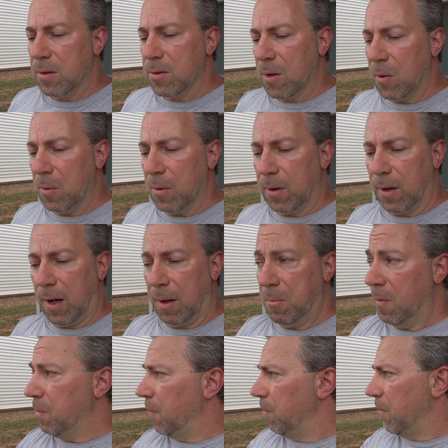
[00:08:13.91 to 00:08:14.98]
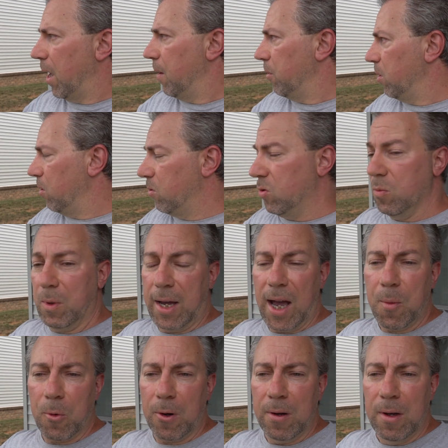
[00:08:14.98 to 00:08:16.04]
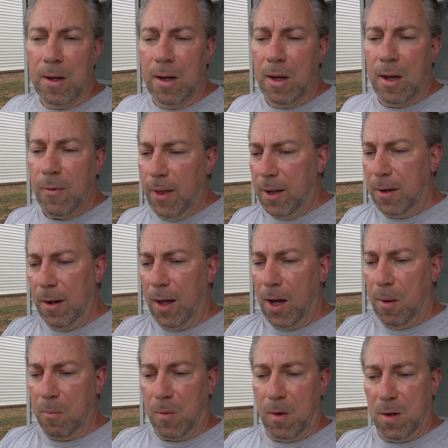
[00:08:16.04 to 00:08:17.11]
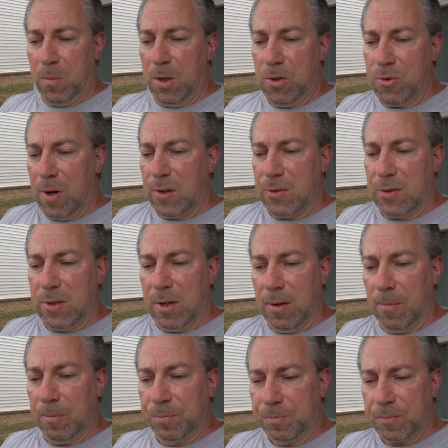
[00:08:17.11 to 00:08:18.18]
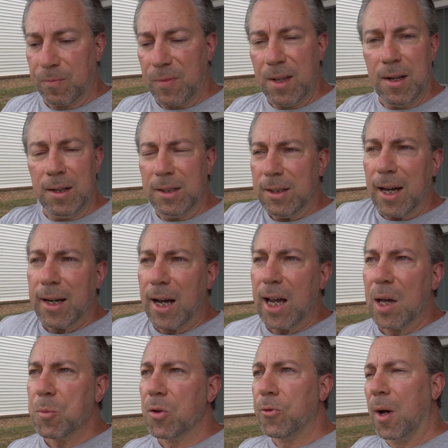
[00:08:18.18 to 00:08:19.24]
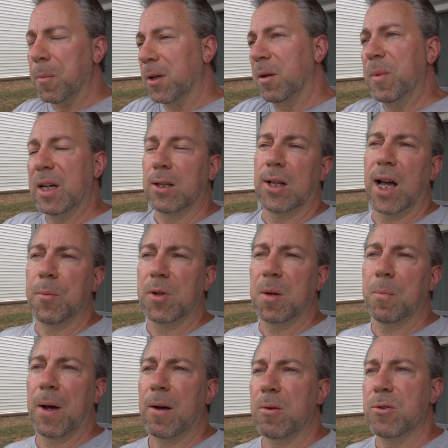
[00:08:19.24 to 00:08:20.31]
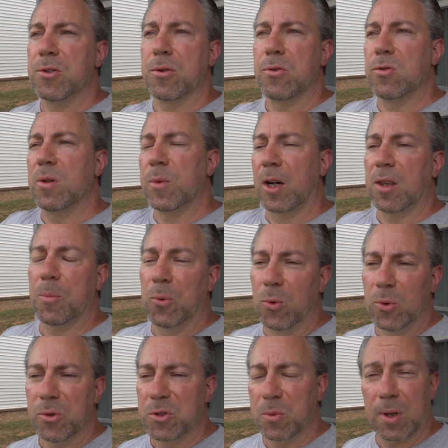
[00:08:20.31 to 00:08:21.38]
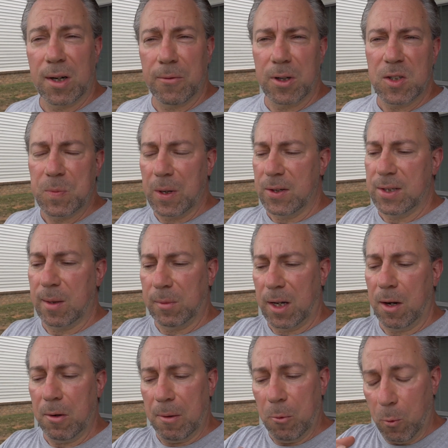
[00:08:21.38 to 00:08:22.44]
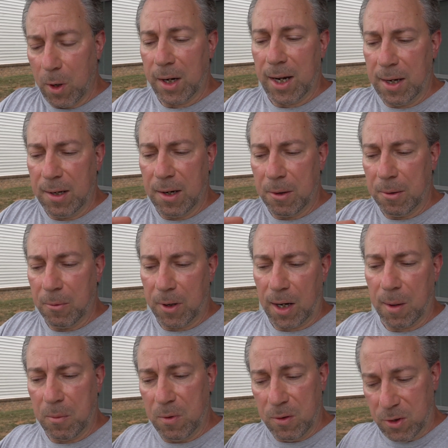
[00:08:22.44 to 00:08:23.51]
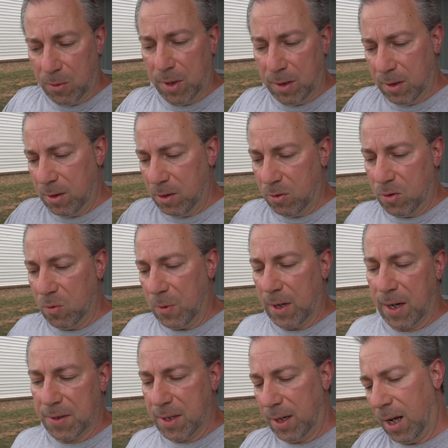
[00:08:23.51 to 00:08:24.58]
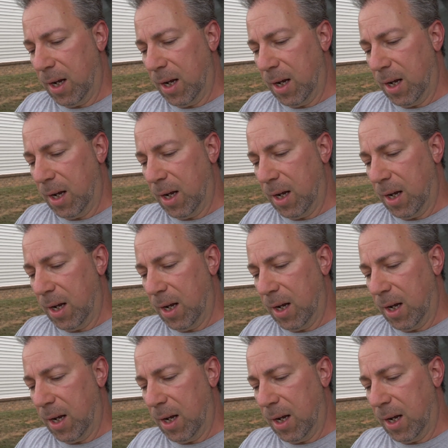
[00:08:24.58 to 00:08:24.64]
So when I have a YouTube camera, then I'm going to be dressed like I am if I'm going to be climbing the mountains or swimming at the pools or whatever it is, because I'm not working when I'm doing YouTube content.